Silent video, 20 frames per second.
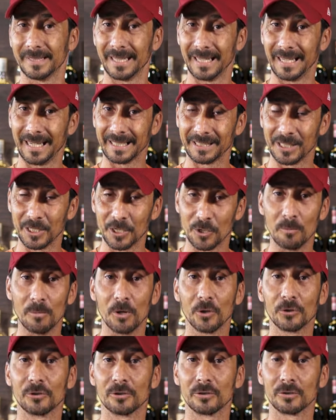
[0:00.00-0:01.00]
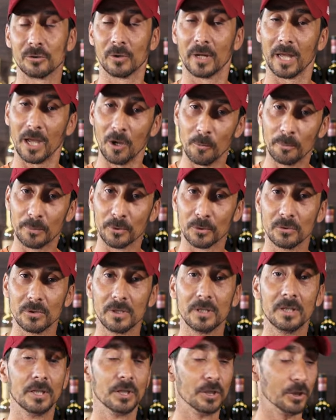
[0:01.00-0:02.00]
electrical motor to help you
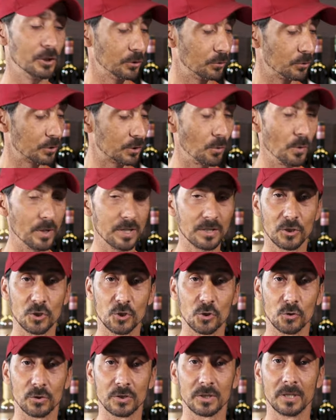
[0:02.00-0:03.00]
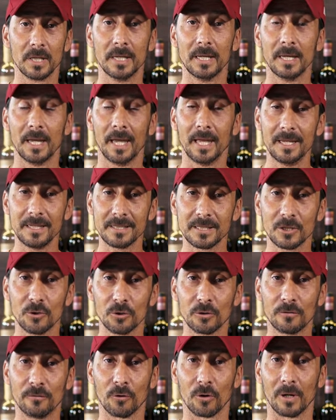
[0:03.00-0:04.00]
to squeeze the juice. And it's a
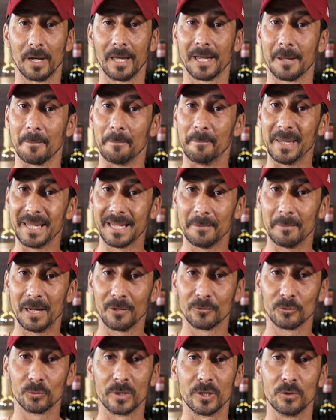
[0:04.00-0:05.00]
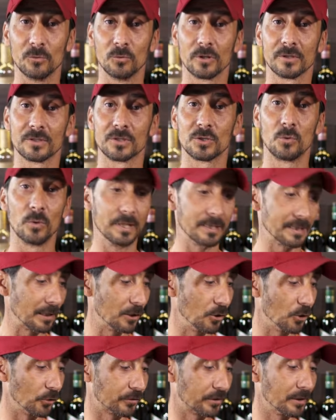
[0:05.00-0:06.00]
good for like a big amount when you want to squeeze a
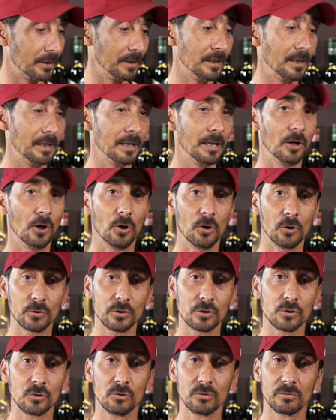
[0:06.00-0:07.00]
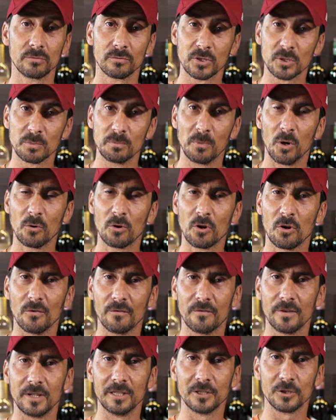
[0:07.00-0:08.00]
lot. Also small,
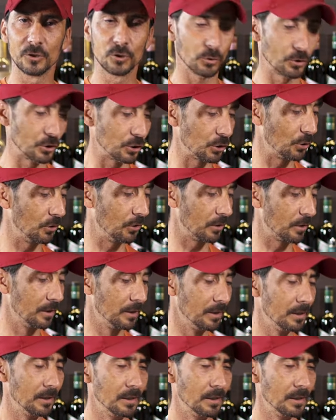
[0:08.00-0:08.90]
convenient to store.